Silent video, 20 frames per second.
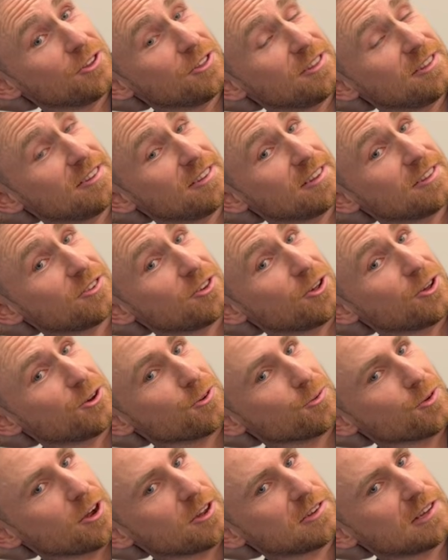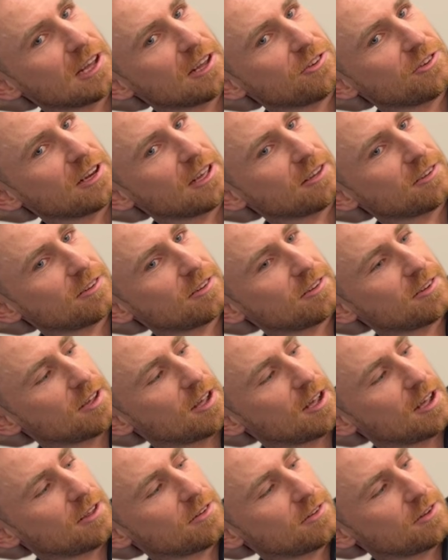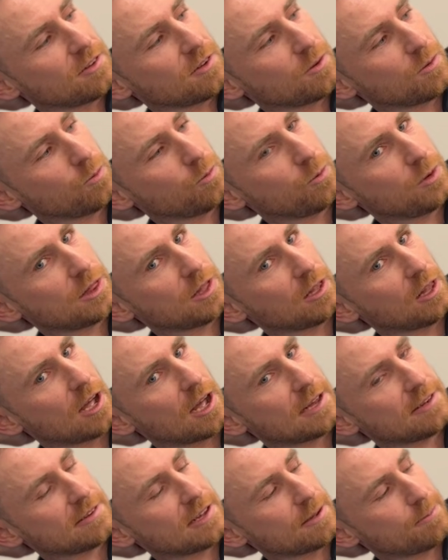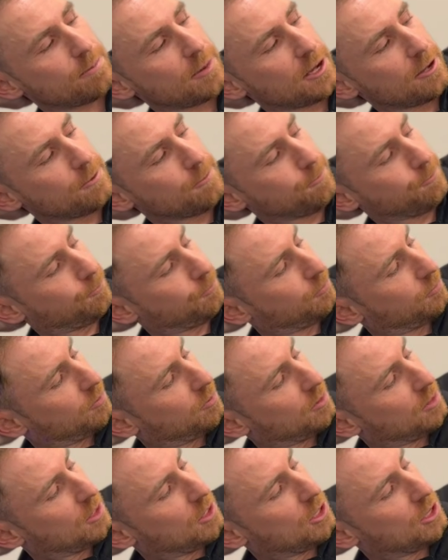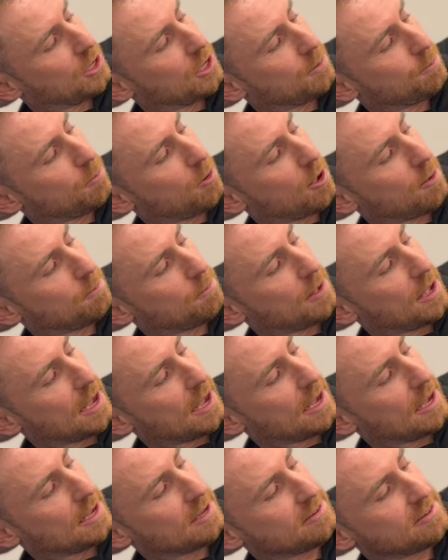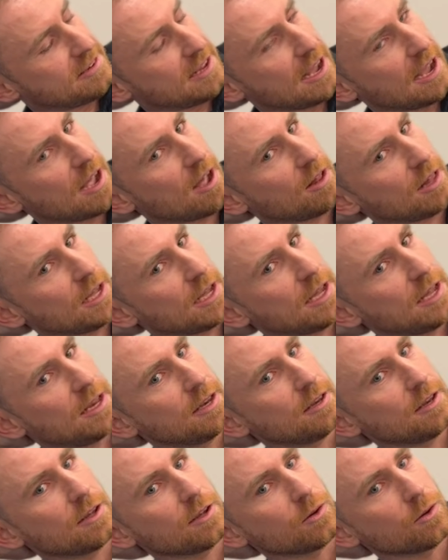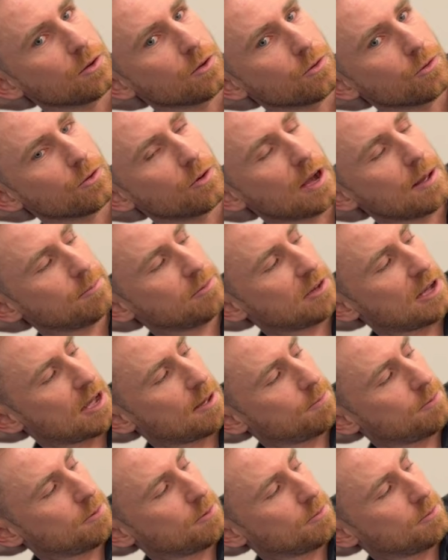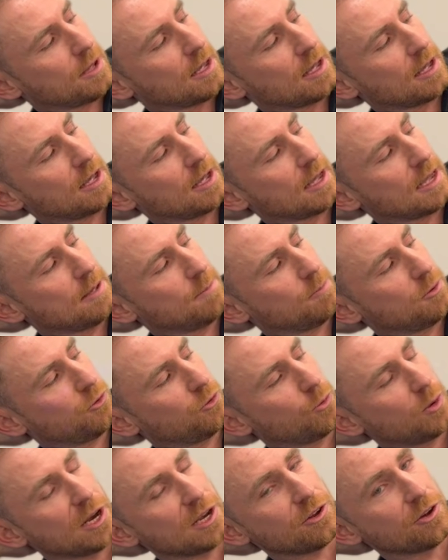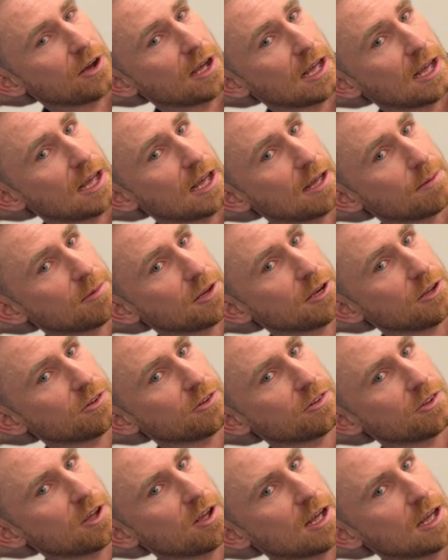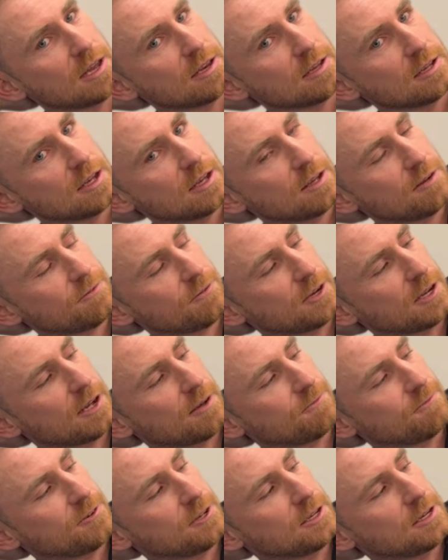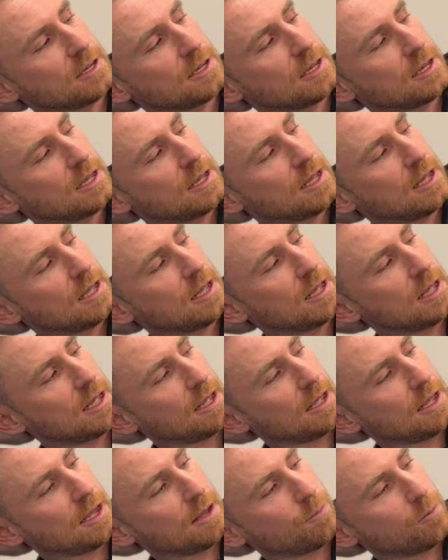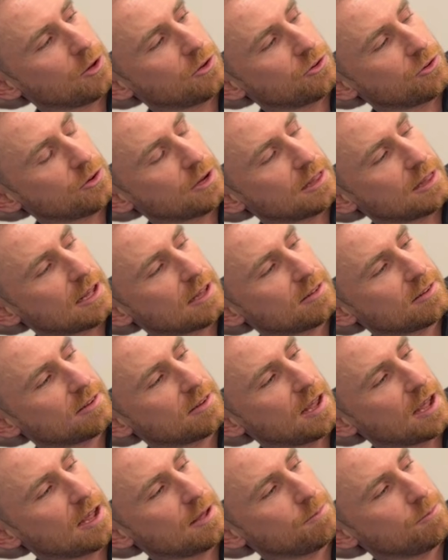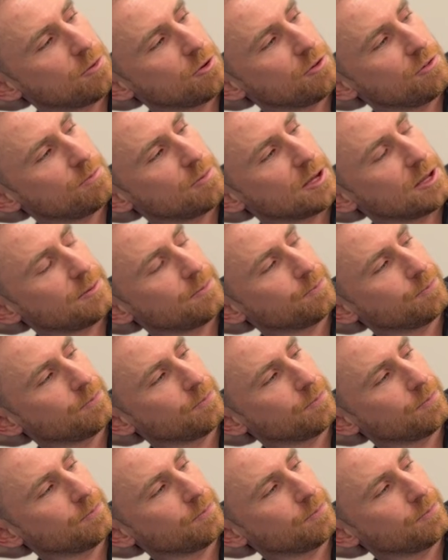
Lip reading: this external rotation exercise with a light dumbbell. You can pop a towel in wrapped up in between your arm and your side for comfort, and we're doing that same movement